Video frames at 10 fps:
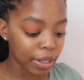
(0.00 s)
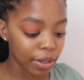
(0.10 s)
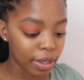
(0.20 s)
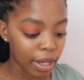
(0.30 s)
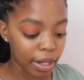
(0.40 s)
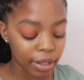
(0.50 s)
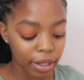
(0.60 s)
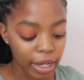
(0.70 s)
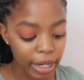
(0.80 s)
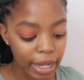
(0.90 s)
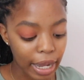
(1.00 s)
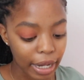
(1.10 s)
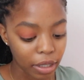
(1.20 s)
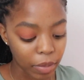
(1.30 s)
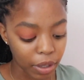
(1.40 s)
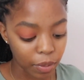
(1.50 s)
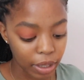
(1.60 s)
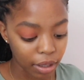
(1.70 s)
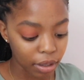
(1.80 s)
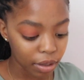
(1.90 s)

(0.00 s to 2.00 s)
eye so that it can guide my wing,